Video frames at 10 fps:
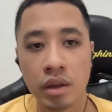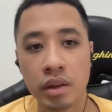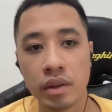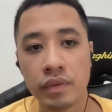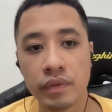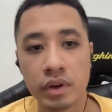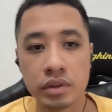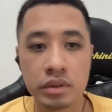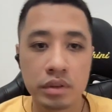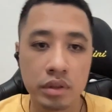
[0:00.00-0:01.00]
The
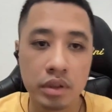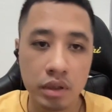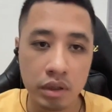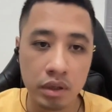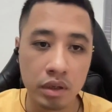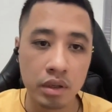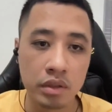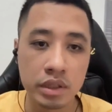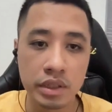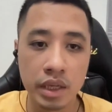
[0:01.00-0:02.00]
first,
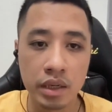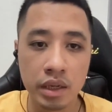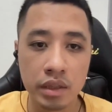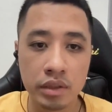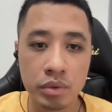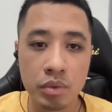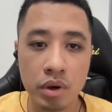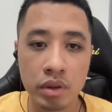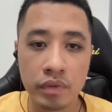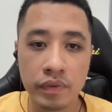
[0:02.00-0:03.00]
the second, the war
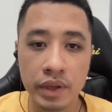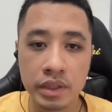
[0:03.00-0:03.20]
faced